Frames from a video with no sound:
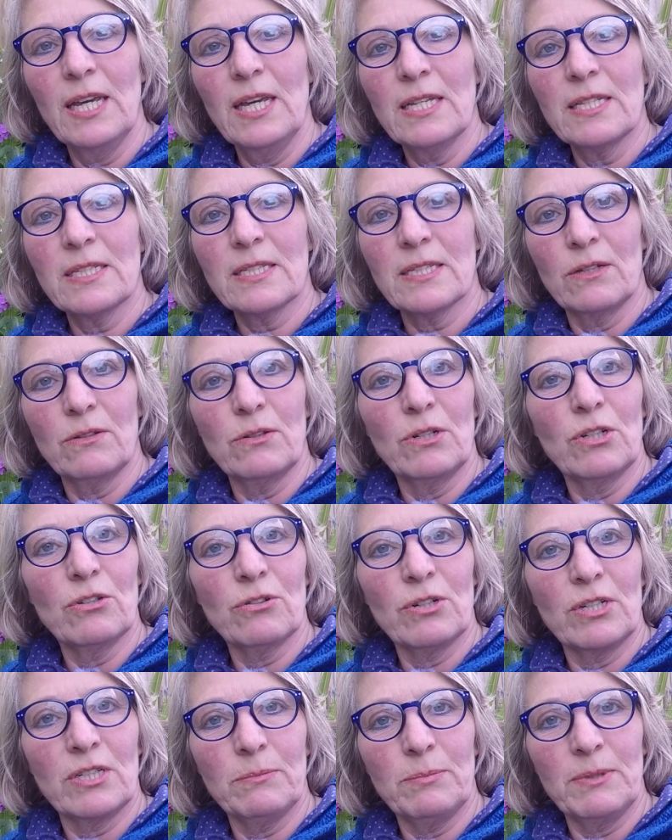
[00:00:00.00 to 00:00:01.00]
so
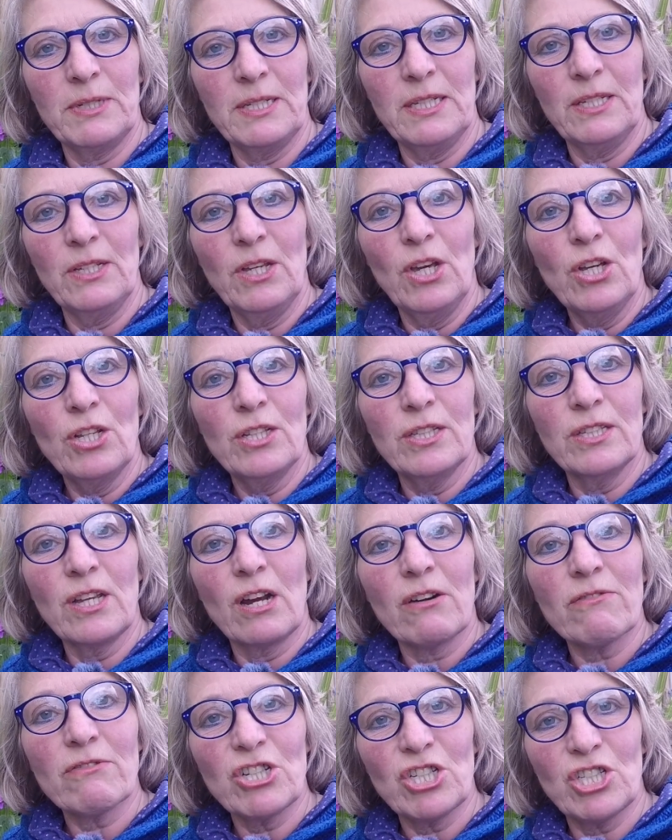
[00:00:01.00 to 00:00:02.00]
incredibly
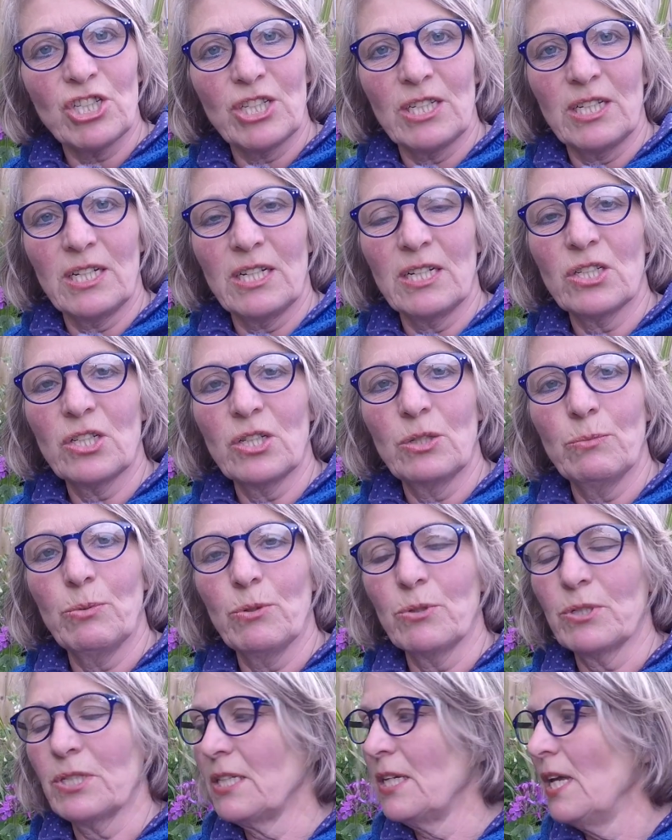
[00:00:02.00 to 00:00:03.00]
nourishing to the
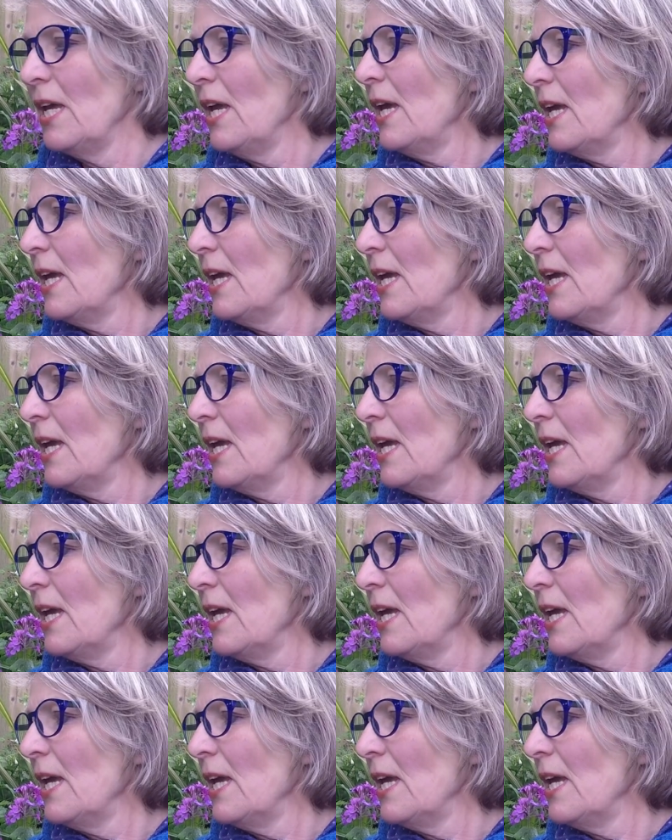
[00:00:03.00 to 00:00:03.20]
body.